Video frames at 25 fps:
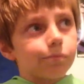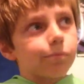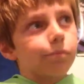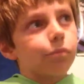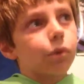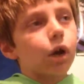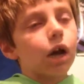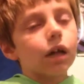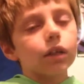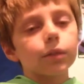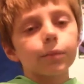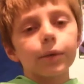
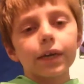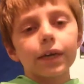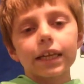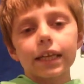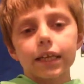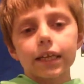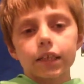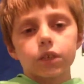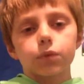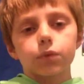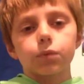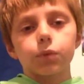probably by
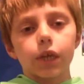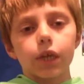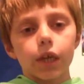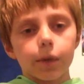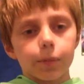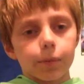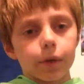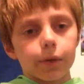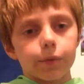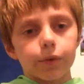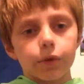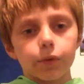next week,
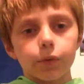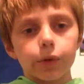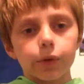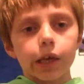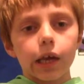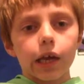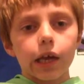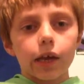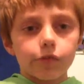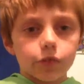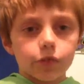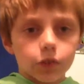maybe a week
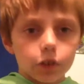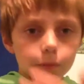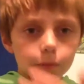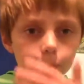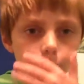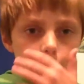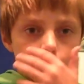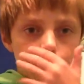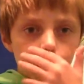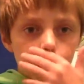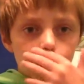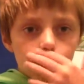after.
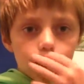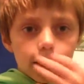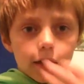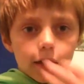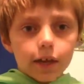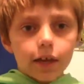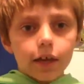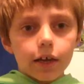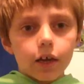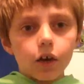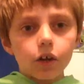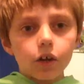
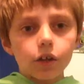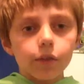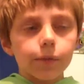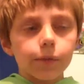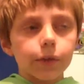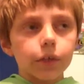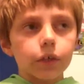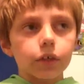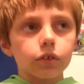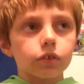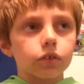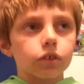And all the
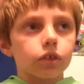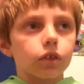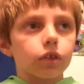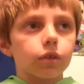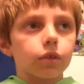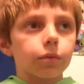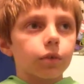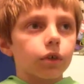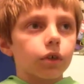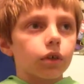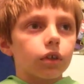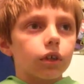videos are going
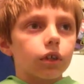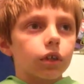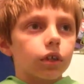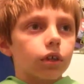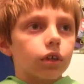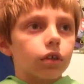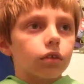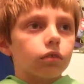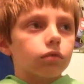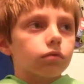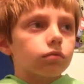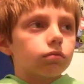to be on
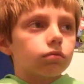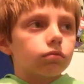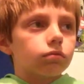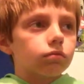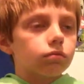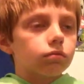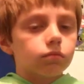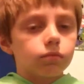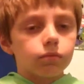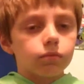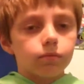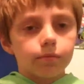there,
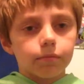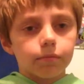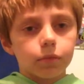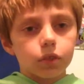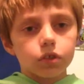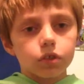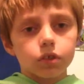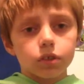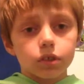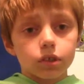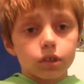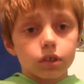
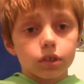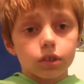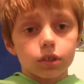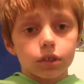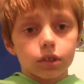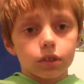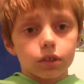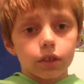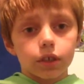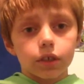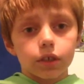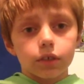mostly
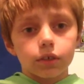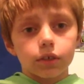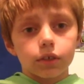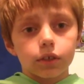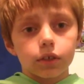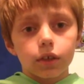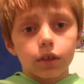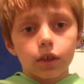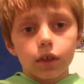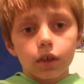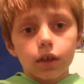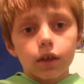
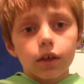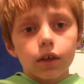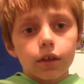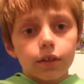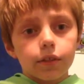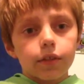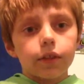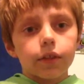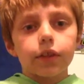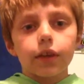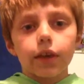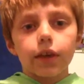likely
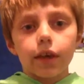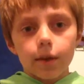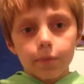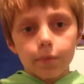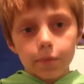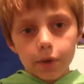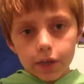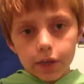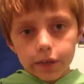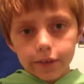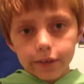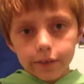the day I
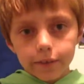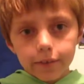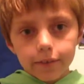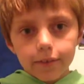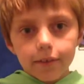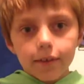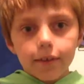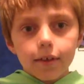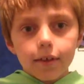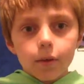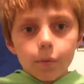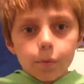make it.
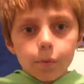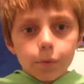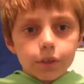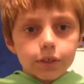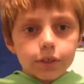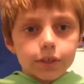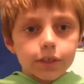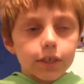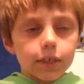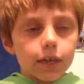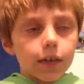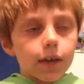But
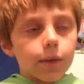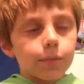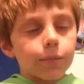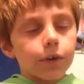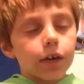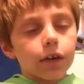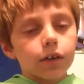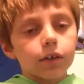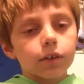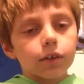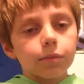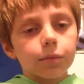it's not. I'm
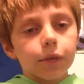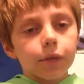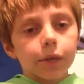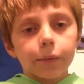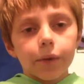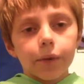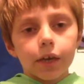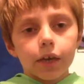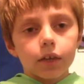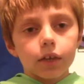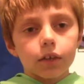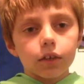not going to be
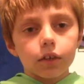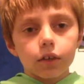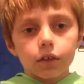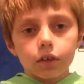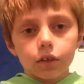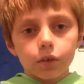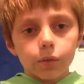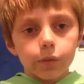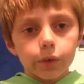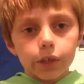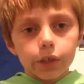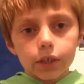making it
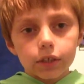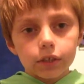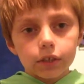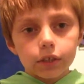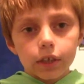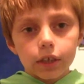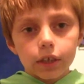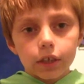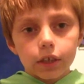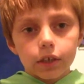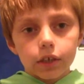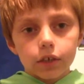on a
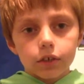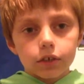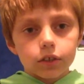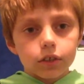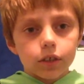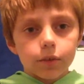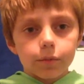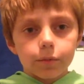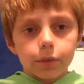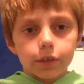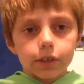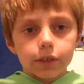weekday or
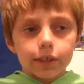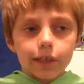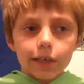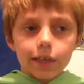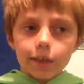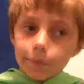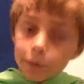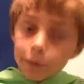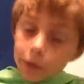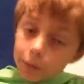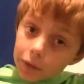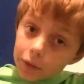something like
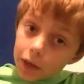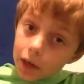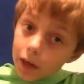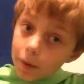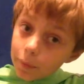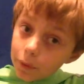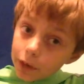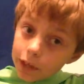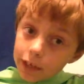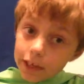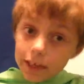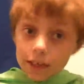that. Maybe I
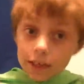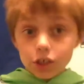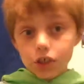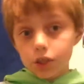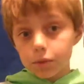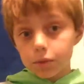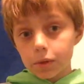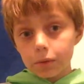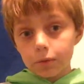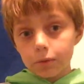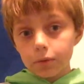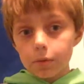might
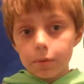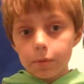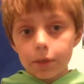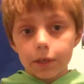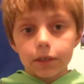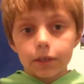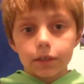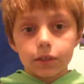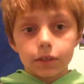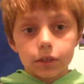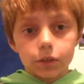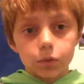actually be able to
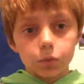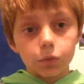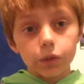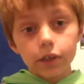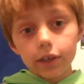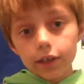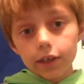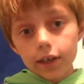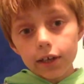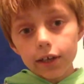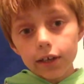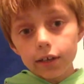make it this
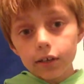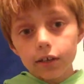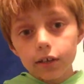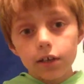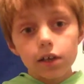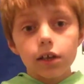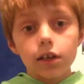weekend,